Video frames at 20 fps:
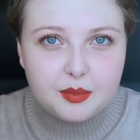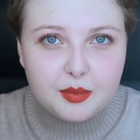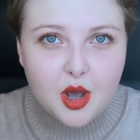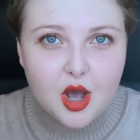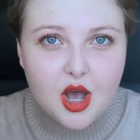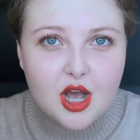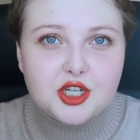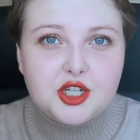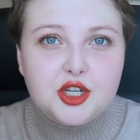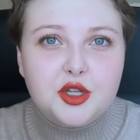
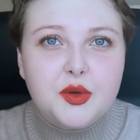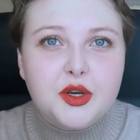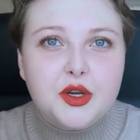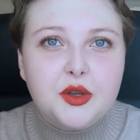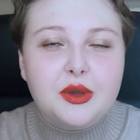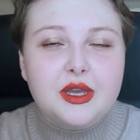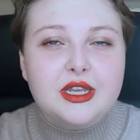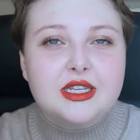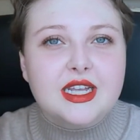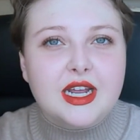partial
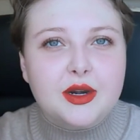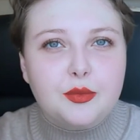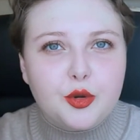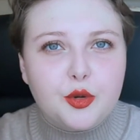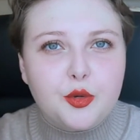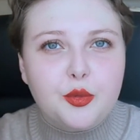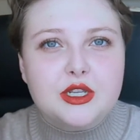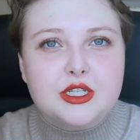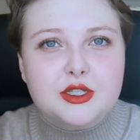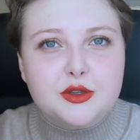request and
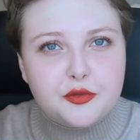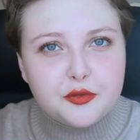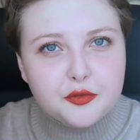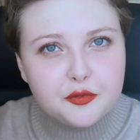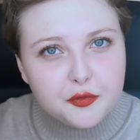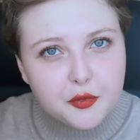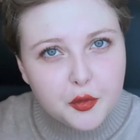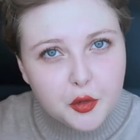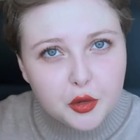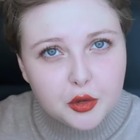request a
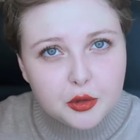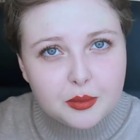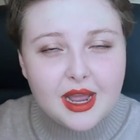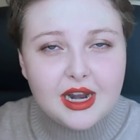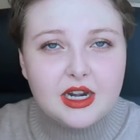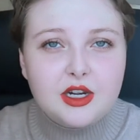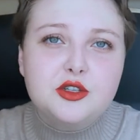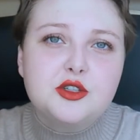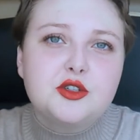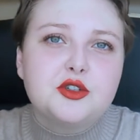full
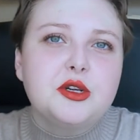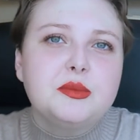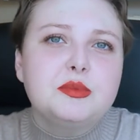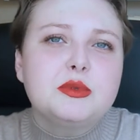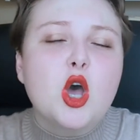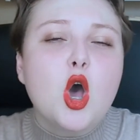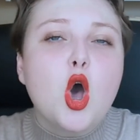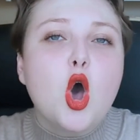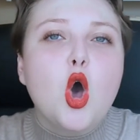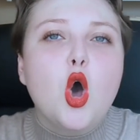
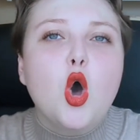manuscript,